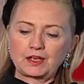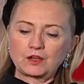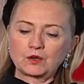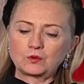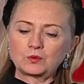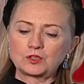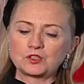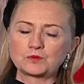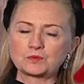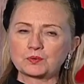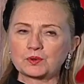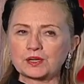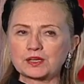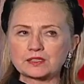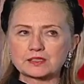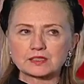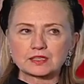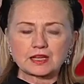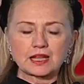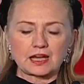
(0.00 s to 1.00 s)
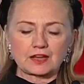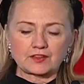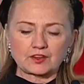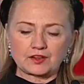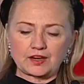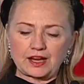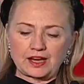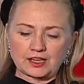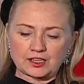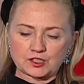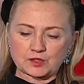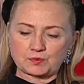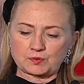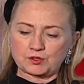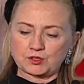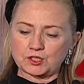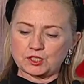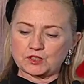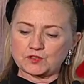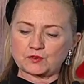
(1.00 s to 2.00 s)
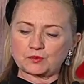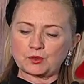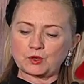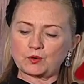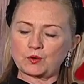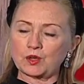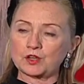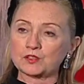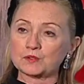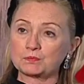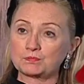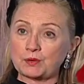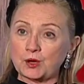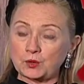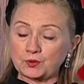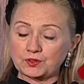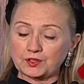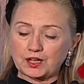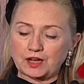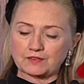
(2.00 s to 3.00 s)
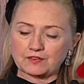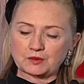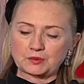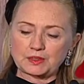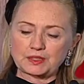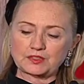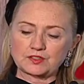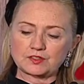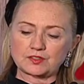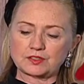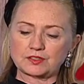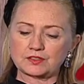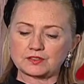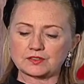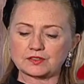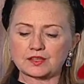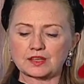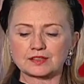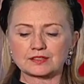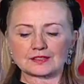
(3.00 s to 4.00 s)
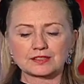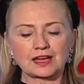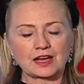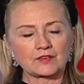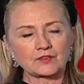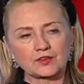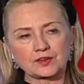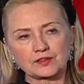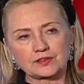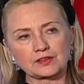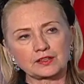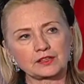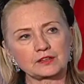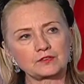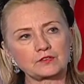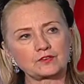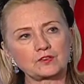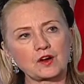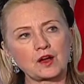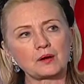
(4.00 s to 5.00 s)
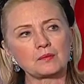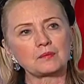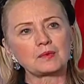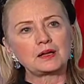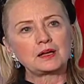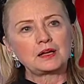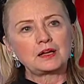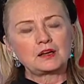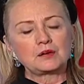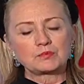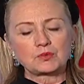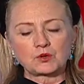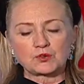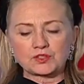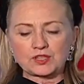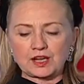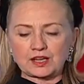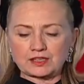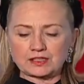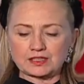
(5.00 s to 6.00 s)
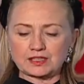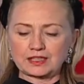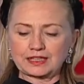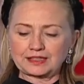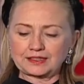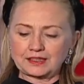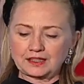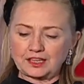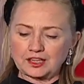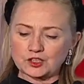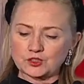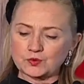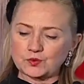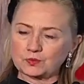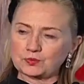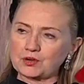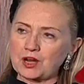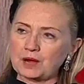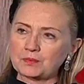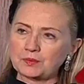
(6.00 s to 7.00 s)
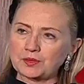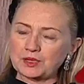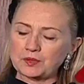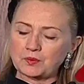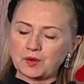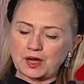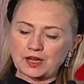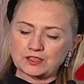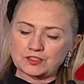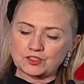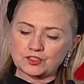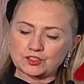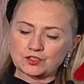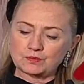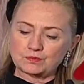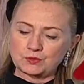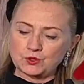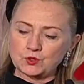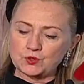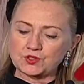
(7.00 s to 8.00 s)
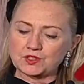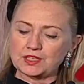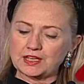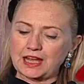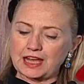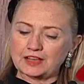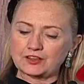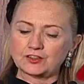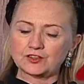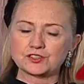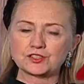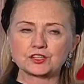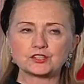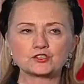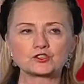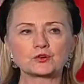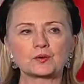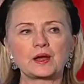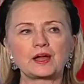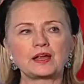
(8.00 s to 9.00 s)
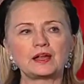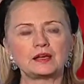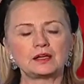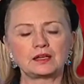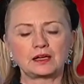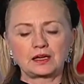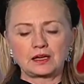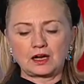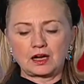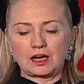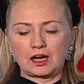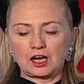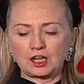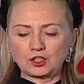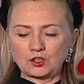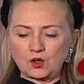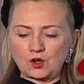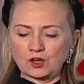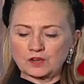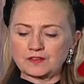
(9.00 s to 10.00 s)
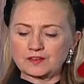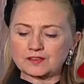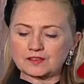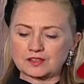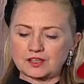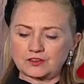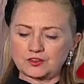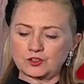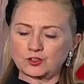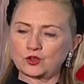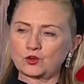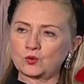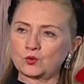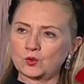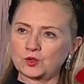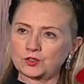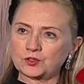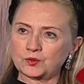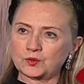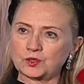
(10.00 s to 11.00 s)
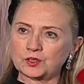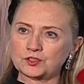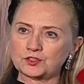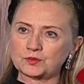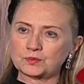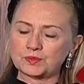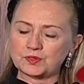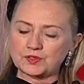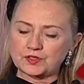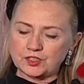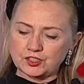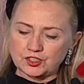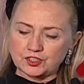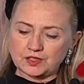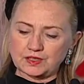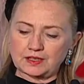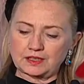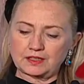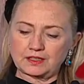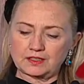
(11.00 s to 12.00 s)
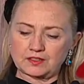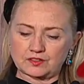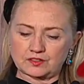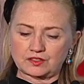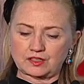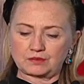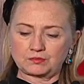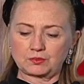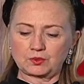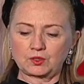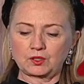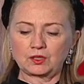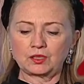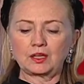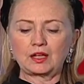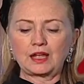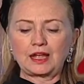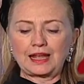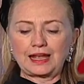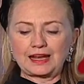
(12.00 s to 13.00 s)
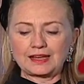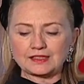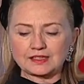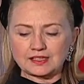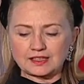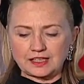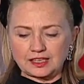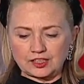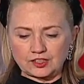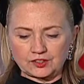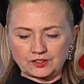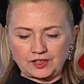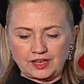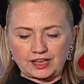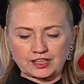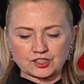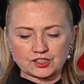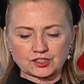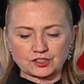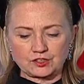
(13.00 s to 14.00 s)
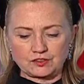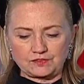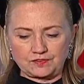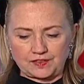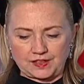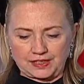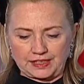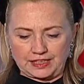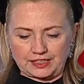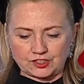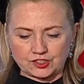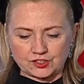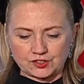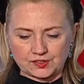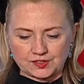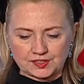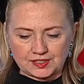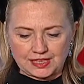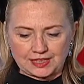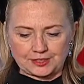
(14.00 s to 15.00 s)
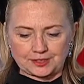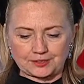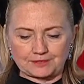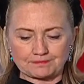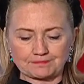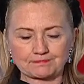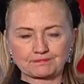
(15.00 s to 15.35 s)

which brings together experts from across both governments to discuss everything from protecting intellectual property rights to boosting energy trade along the Southern Corridor to positioning Istanbul as an international financial center.